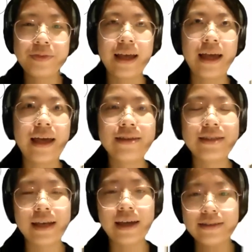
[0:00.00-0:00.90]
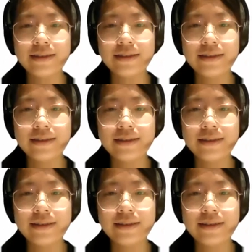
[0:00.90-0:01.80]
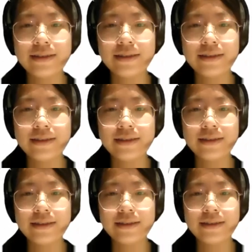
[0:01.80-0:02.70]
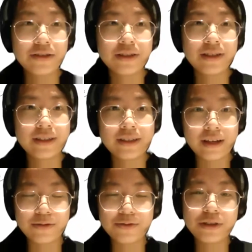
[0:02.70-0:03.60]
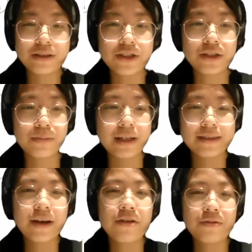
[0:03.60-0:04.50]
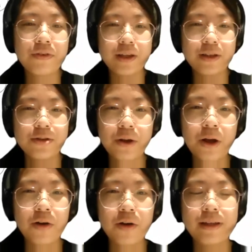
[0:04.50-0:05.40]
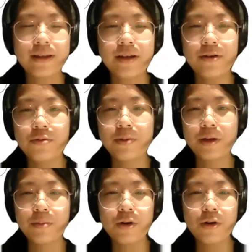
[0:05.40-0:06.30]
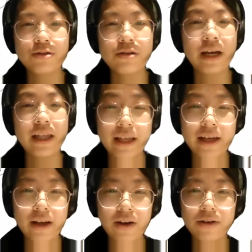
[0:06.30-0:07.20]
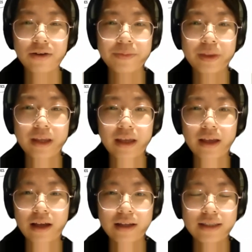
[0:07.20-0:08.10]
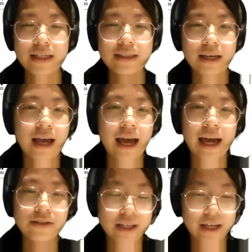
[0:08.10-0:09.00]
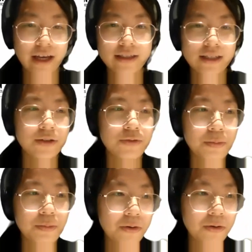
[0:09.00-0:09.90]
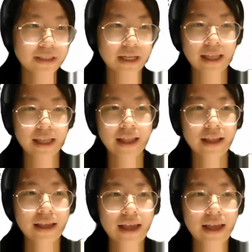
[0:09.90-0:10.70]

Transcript: And as a graduate researcher myself, I do hope that there will be more training on data handling and data reporting, and